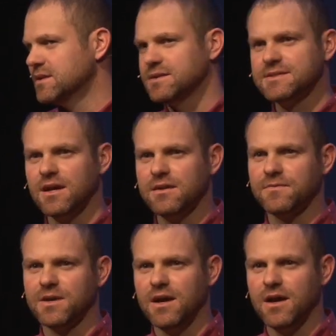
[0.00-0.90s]
The Son
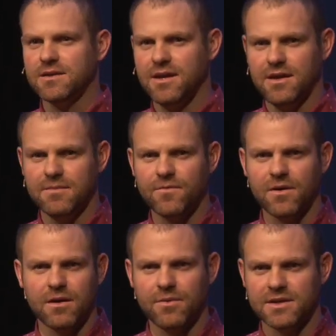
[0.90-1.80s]
of God came
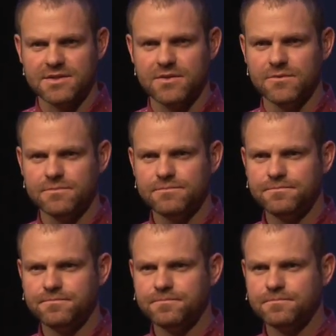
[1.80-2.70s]
for our rescue.
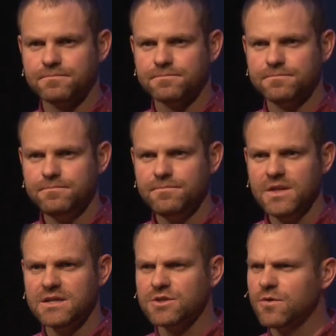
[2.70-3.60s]

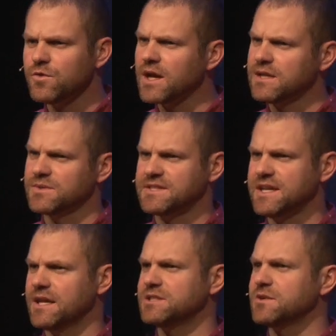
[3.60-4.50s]
And so, if you guys would
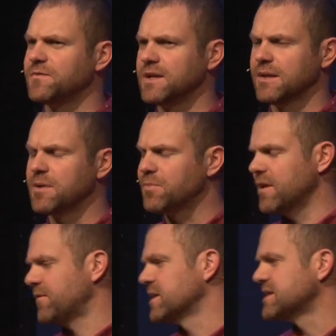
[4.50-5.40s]
stand to your feet, let me
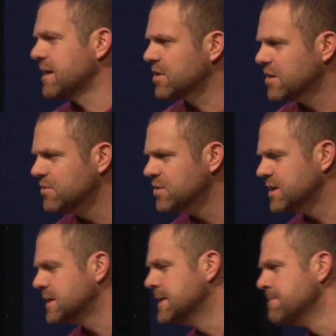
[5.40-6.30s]
pray for our time of
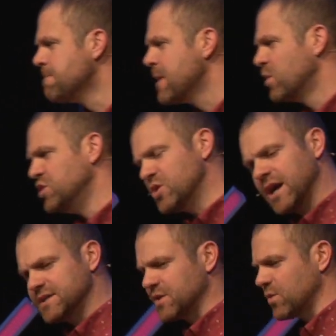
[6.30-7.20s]
communion. When you
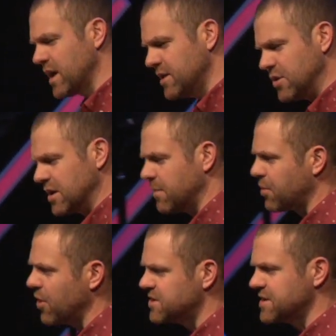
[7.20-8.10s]
guys are ready, you can
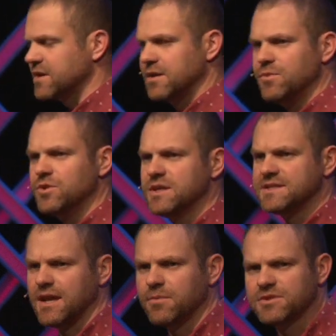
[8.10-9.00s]
approach the communion
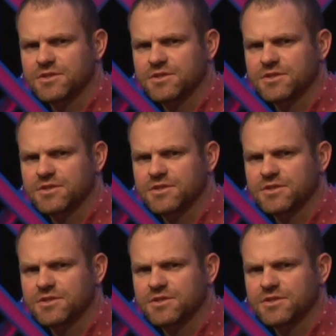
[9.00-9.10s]
tables.